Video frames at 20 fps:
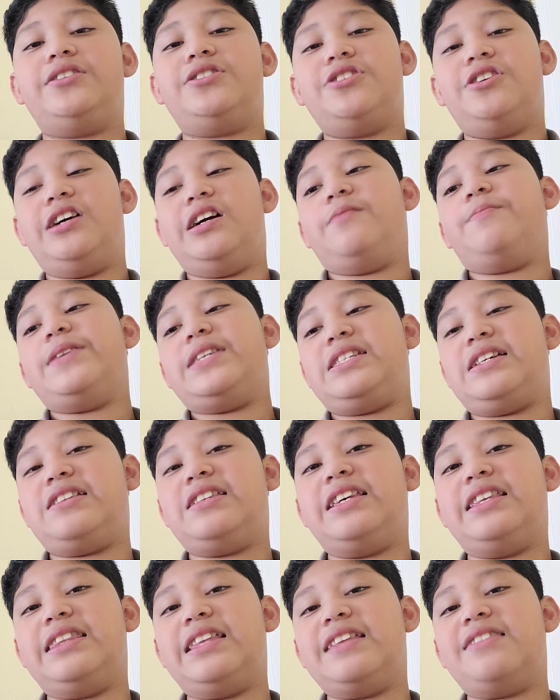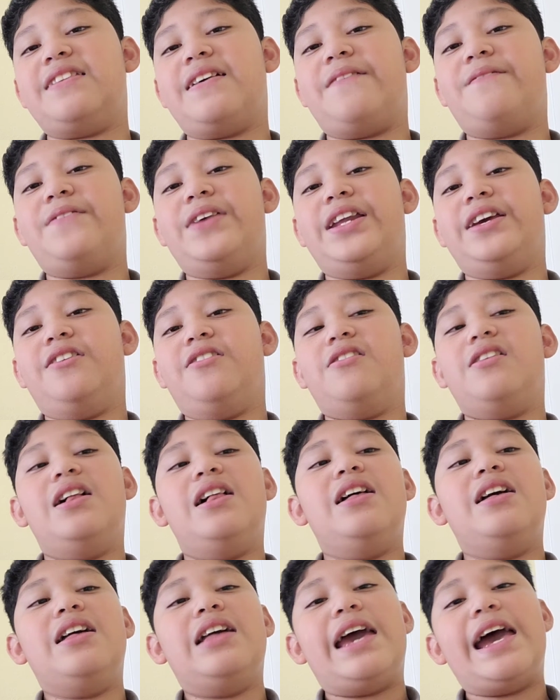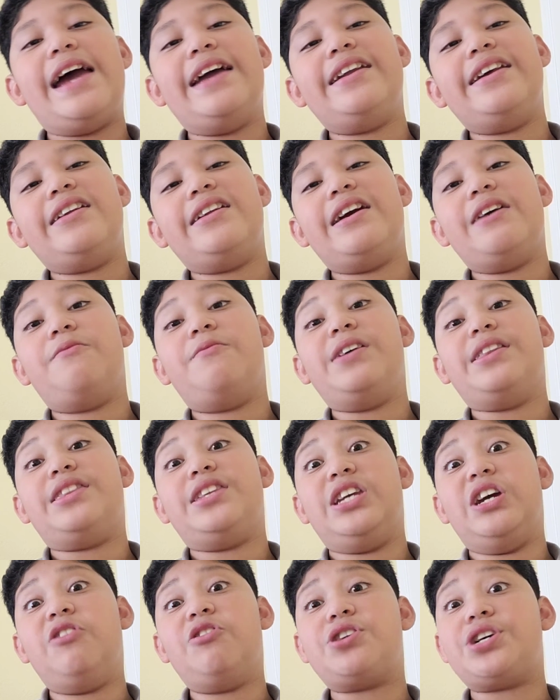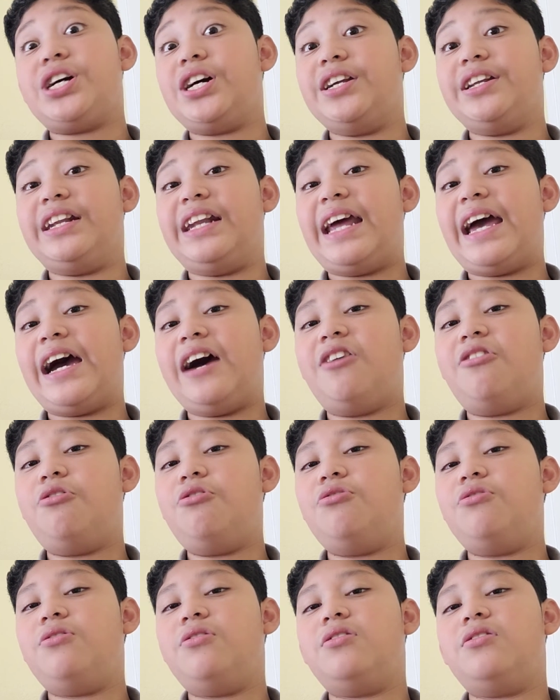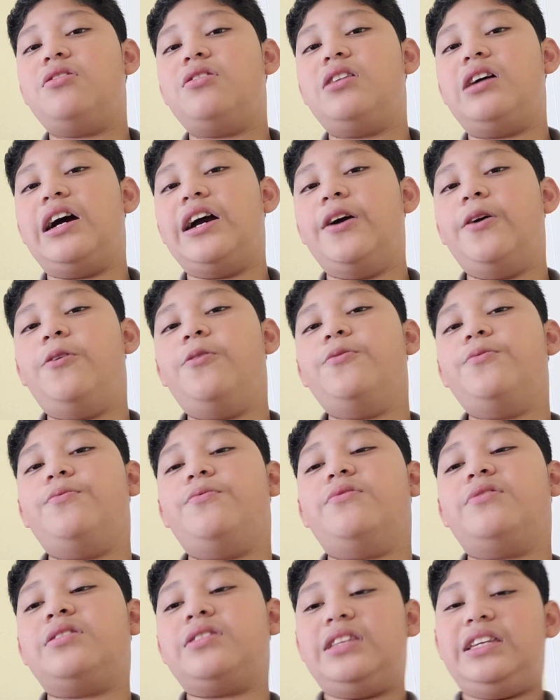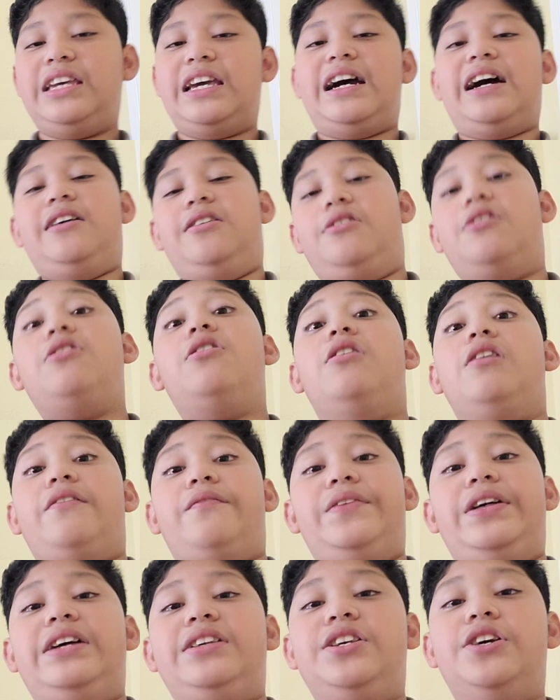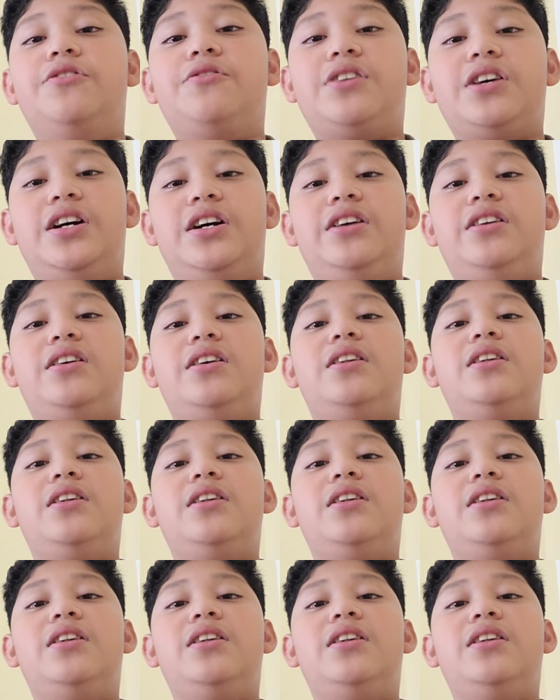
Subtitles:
So I basically did that video, edited it with YoCut now. YoCut.